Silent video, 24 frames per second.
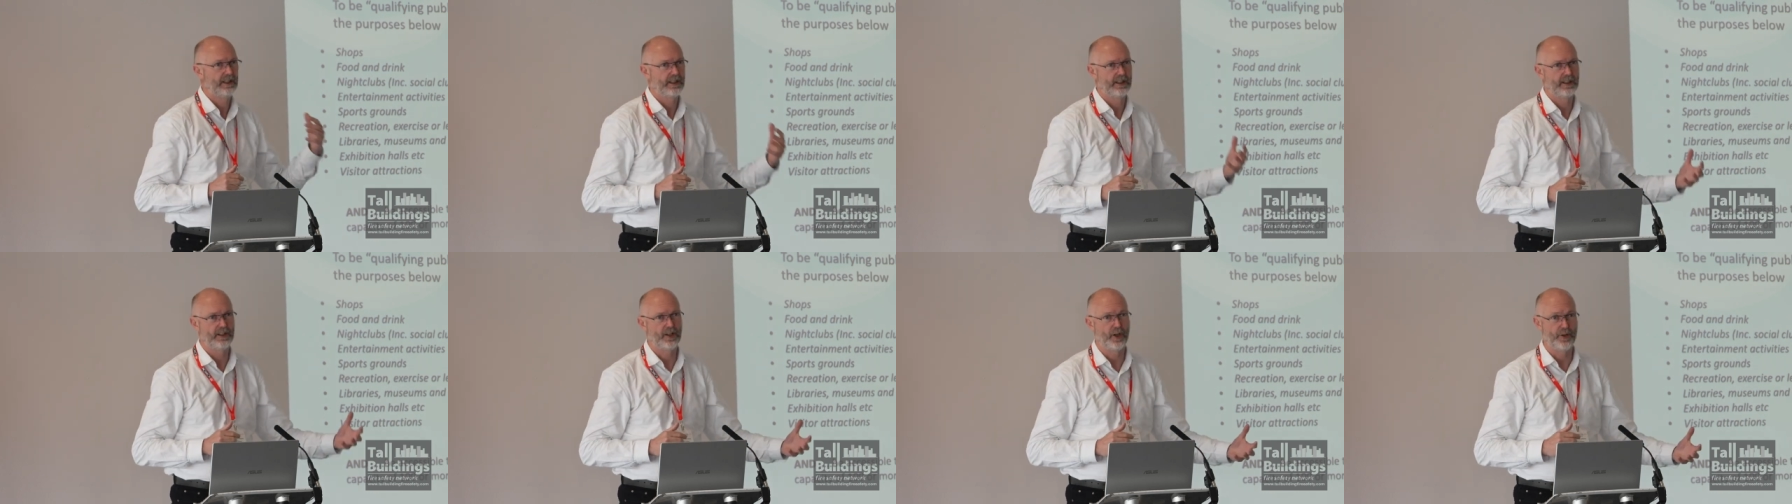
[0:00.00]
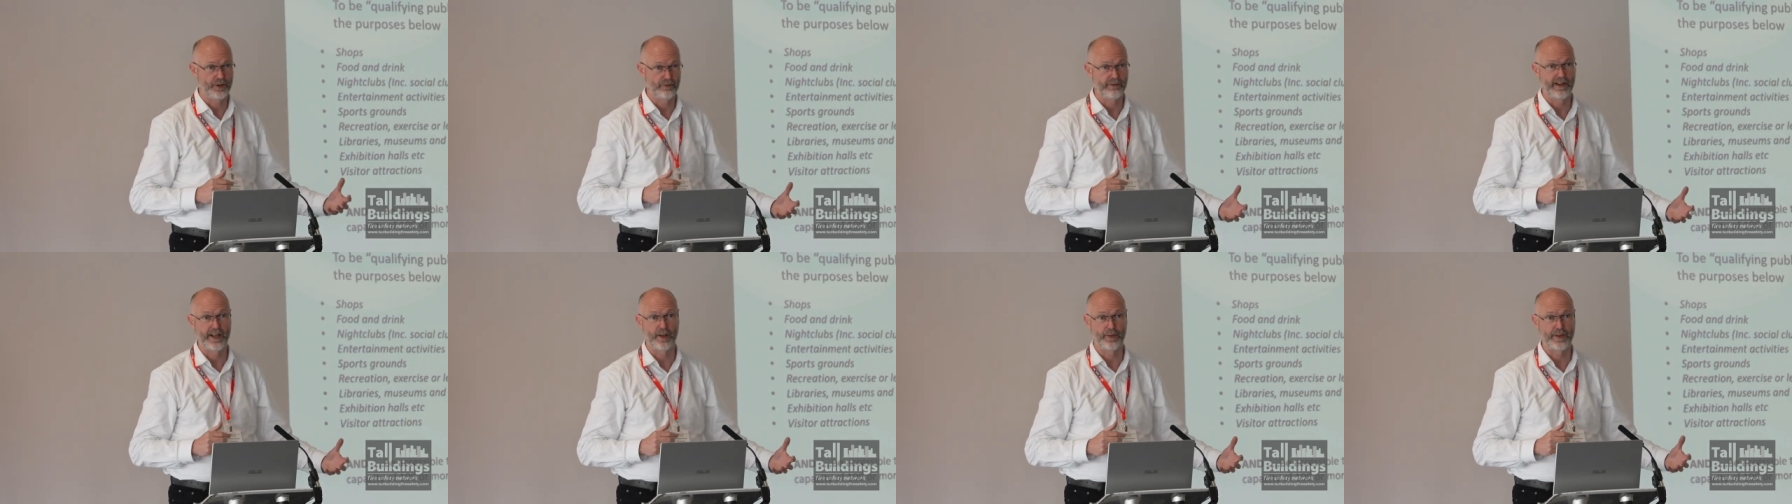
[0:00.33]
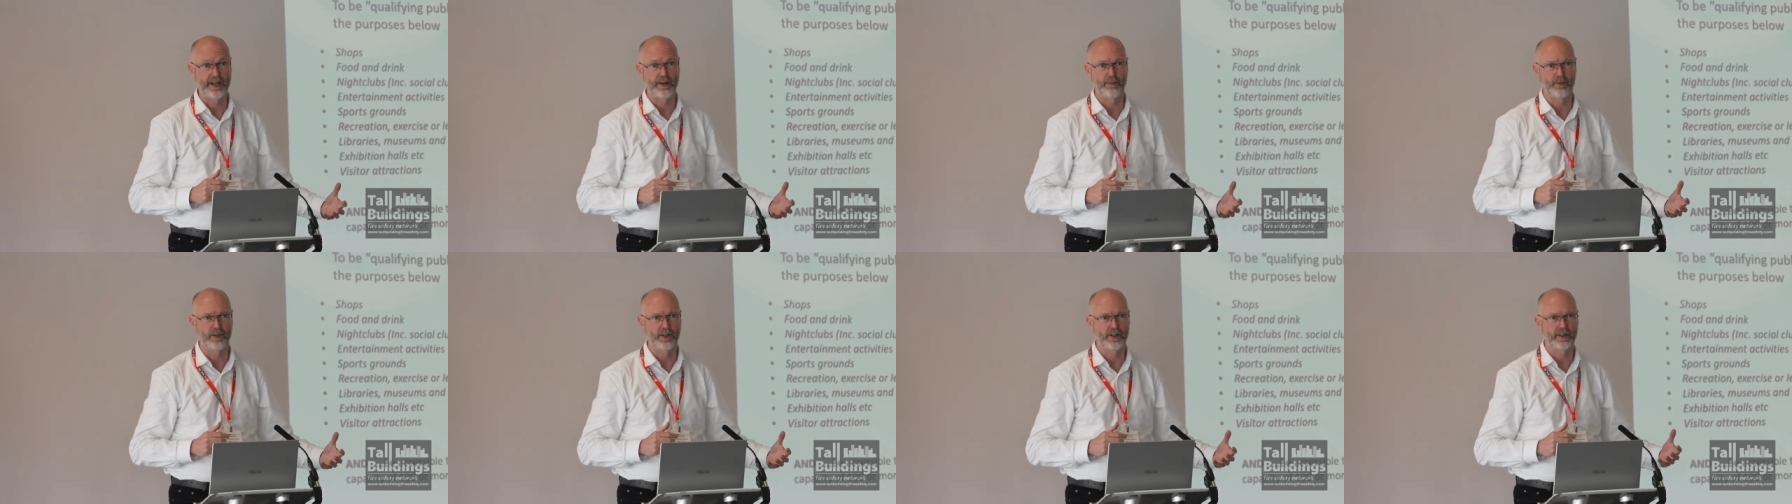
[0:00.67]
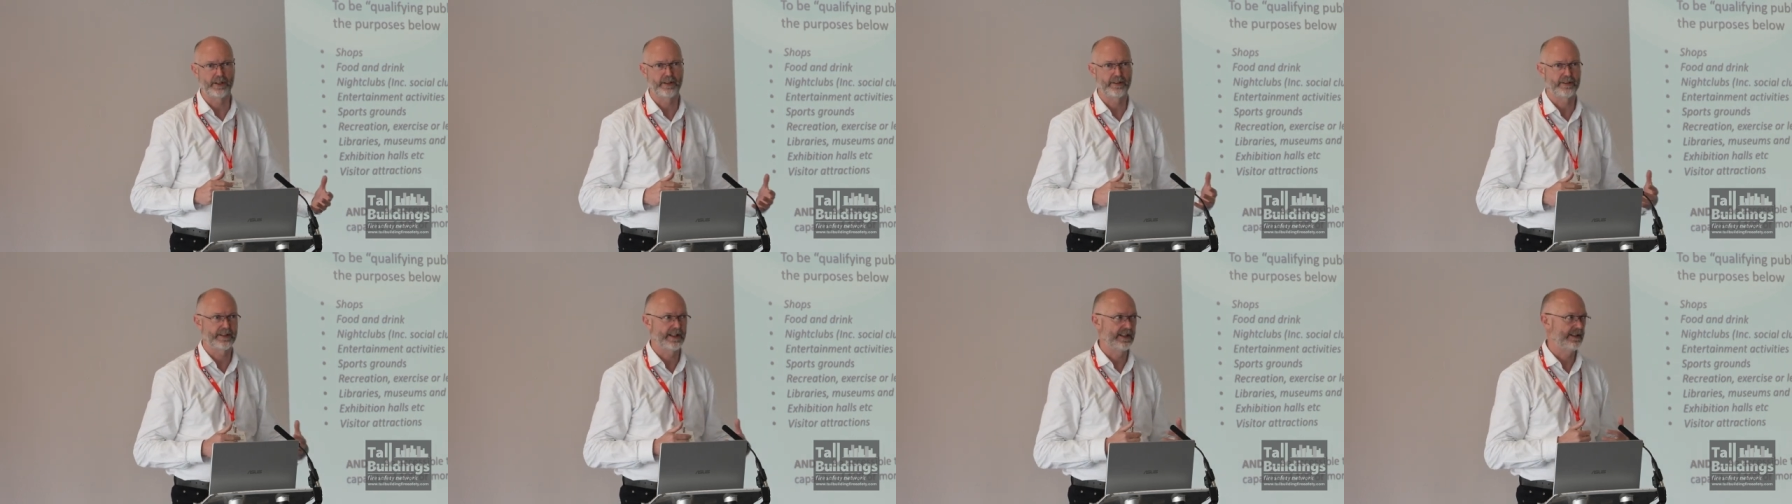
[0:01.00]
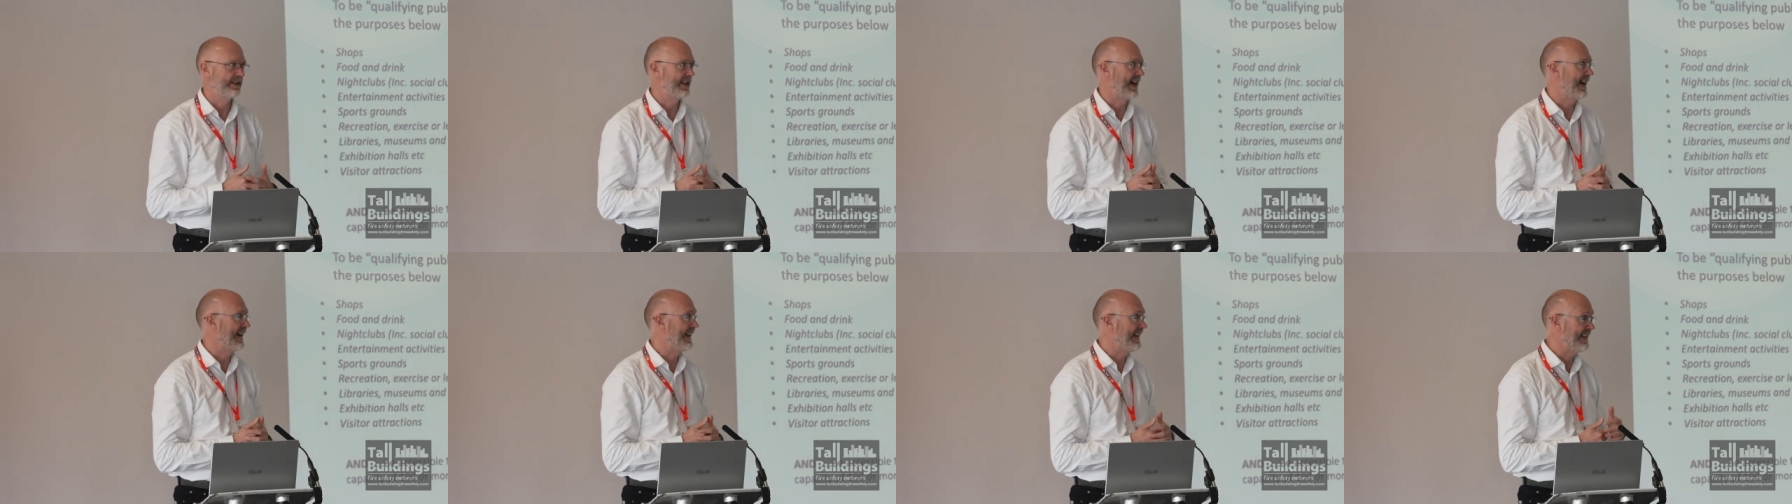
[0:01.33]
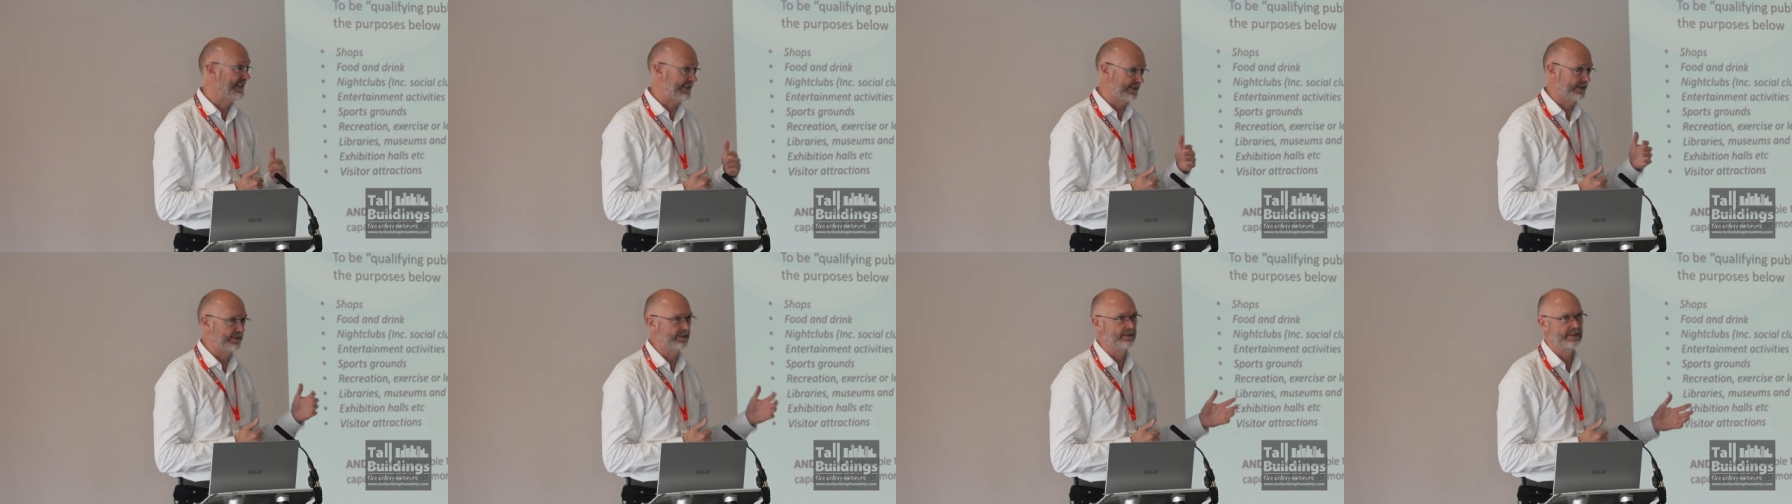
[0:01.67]
uh, on the rail network, then that
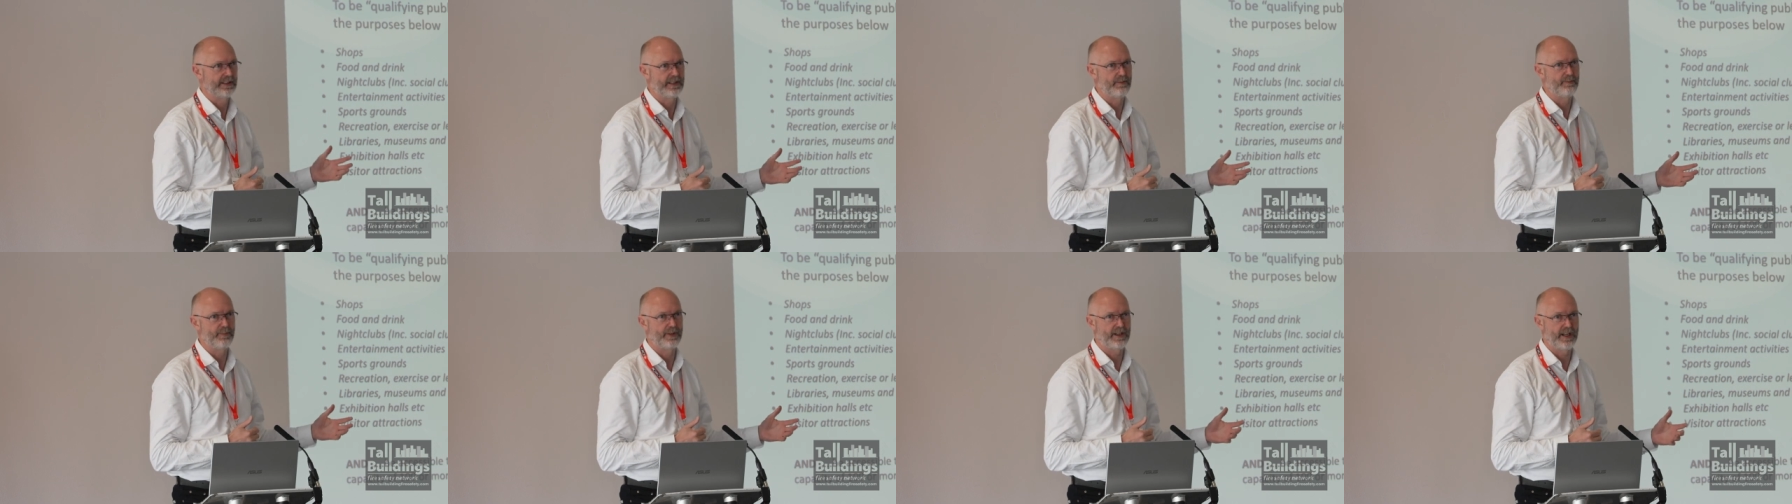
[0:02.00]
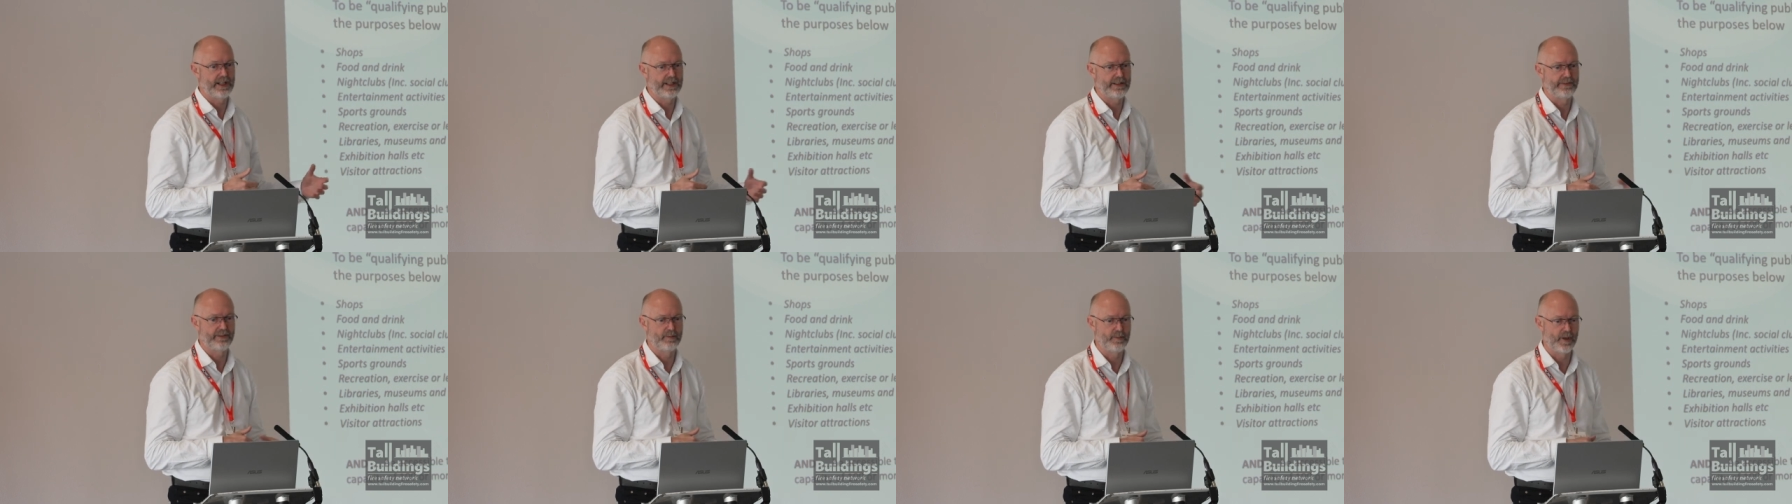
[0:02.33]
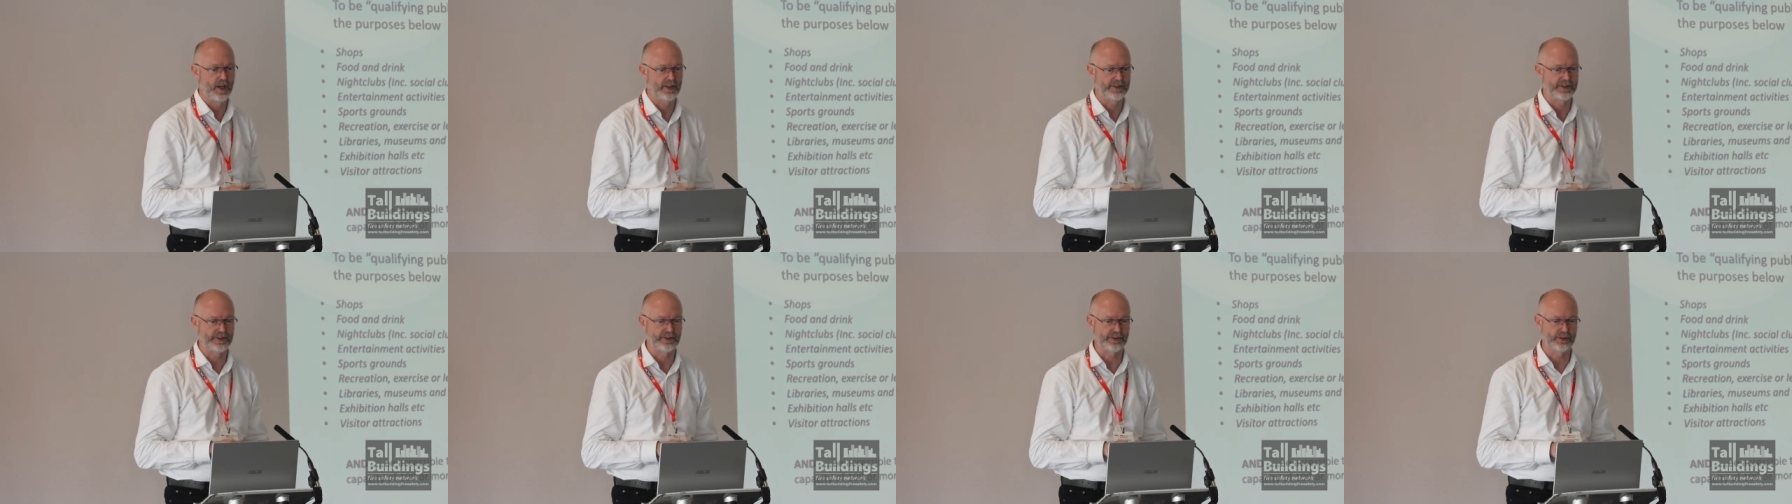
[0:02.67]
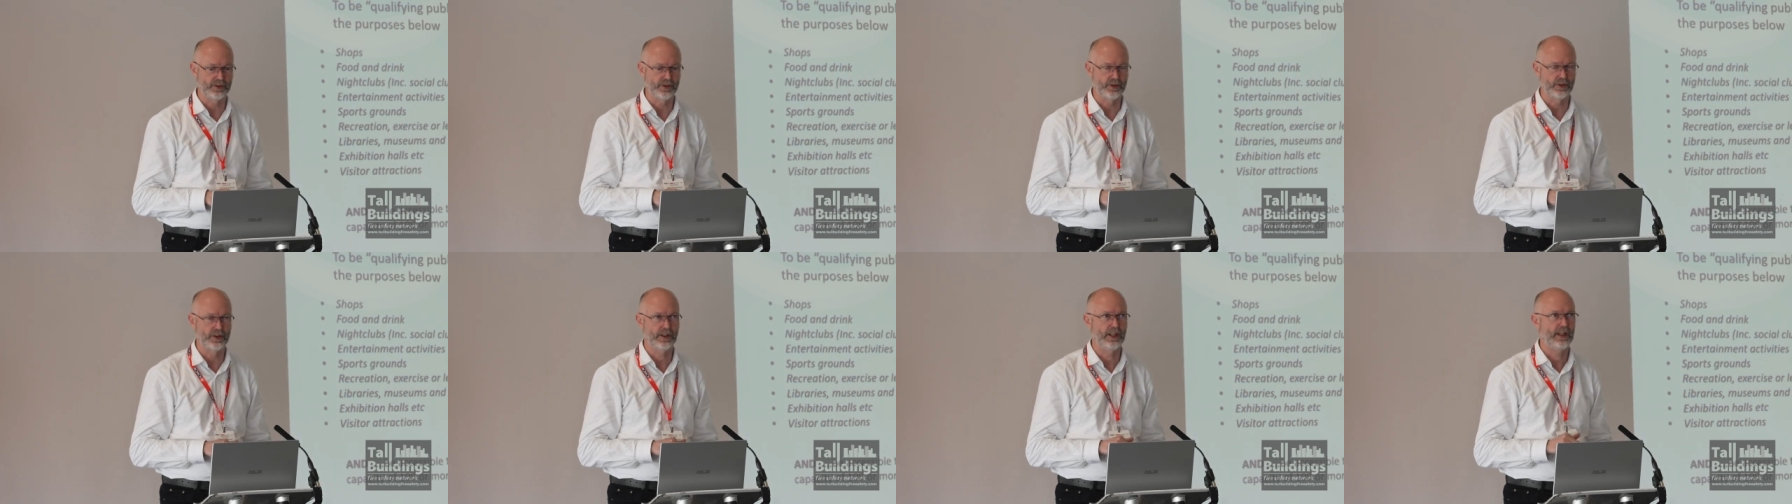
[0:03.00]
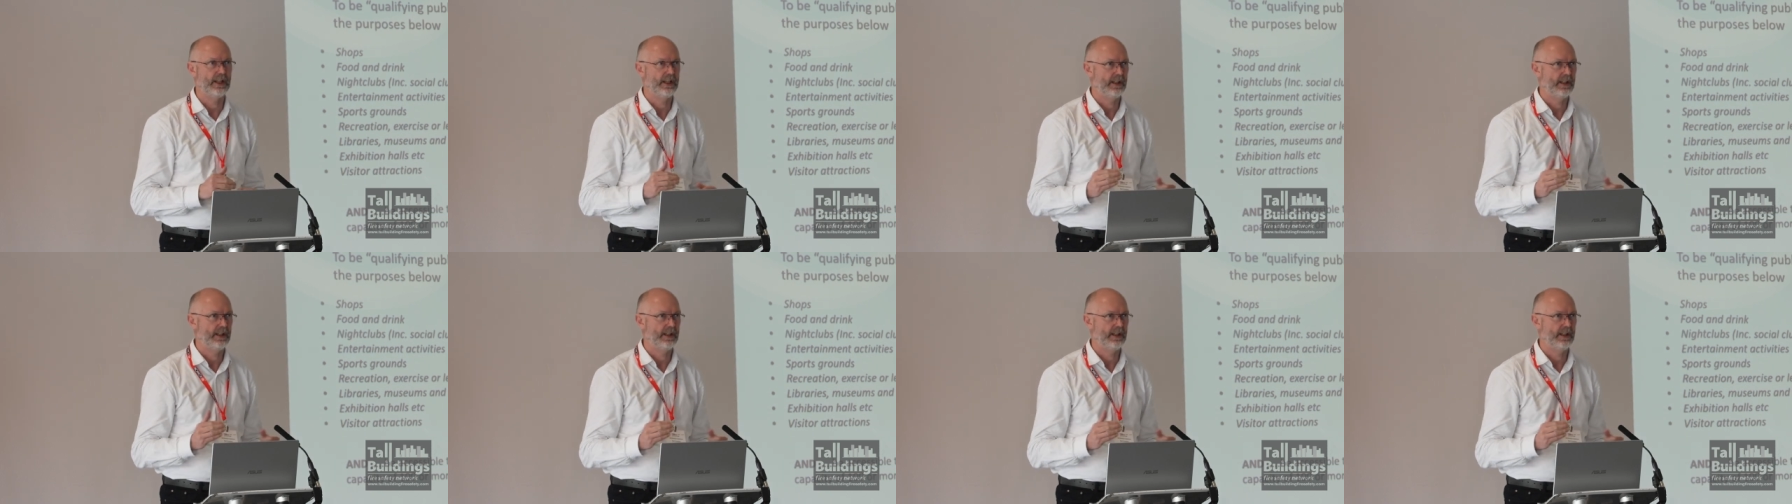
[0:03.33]
isn't in play for Martyn's Law.